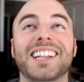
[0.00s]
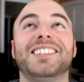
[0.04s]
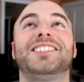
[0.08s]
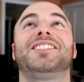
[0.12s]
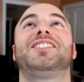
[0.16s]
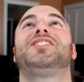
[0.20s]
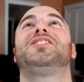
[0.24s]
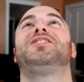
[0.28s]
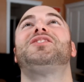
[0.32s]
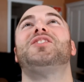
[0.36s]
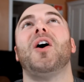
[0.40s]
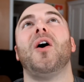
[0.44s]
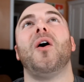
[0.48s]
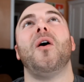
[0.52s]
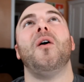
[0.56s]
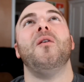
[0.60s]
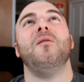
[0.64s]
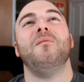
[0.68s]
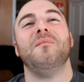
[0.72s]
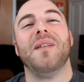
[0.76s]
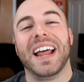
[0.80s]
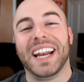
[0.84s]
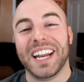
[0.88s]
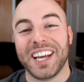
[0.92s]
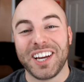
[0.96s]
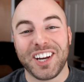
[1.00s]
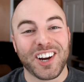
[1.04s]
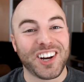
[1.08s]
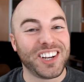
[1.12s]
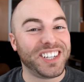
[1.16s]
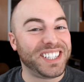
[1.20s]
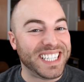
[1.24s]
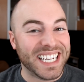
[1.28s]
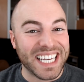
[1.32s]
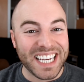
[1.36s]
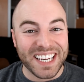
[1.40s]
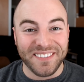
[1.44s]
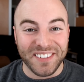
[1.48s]
And so many
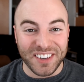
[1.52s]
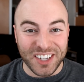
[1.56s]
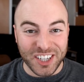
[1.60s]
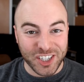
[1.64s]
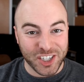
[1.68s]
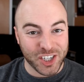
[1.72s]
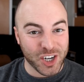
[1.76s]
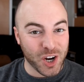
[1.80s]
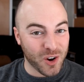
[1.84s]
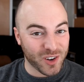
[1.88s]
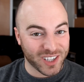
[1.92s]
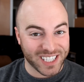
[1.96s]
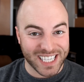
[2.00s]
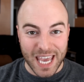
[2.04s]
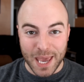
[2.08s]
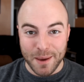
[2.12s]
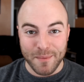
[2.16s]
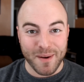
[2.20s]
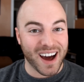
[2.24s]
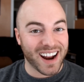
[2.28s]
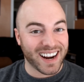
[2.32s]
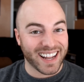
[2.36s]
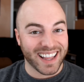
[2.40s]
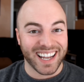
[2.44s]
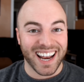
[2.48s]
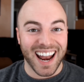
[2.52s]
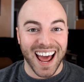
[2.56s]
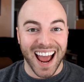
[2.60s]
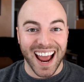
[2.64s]
good T V shows came out of the